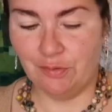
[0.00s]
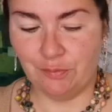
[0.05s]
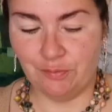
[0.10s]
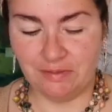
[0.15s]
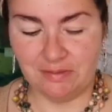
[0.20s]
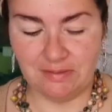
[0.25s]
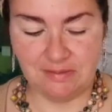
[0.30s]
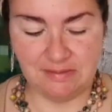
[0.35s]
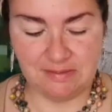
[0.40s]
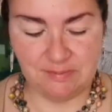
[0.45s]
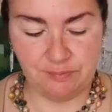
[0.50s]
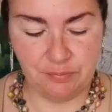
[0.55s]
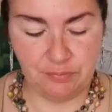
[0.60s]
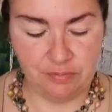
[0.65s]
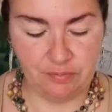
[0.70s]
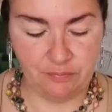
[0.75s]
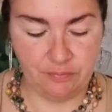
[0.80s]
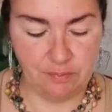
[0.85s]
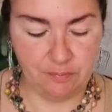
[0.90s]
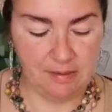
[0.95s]
look with this
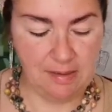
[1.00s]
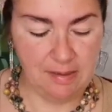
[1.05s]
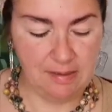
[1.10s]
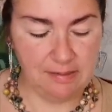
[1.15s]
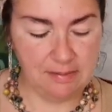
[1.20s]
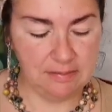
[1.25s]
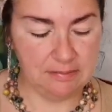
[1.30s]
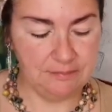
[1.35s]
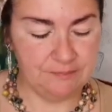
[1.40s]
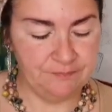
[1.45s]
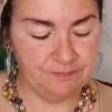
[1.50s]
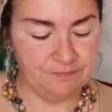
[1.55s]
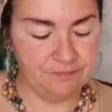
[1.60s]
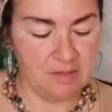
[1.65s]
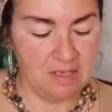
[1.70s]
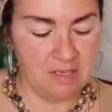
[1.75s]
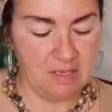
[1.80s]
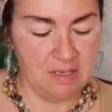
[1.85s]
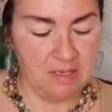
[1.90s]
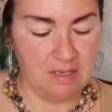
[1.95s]
beautiful palette,
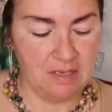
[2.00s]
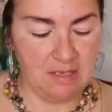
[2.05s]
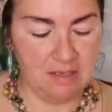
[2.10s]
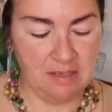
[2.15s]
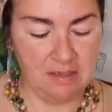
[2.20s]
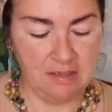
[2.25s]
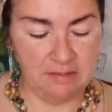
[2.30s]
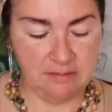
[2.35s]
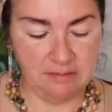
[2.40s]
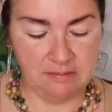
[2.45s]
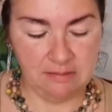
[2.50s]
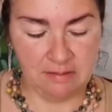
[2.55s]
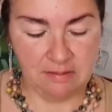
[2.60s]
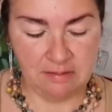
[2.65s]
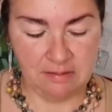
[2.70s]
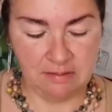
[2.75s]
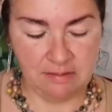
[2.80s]
and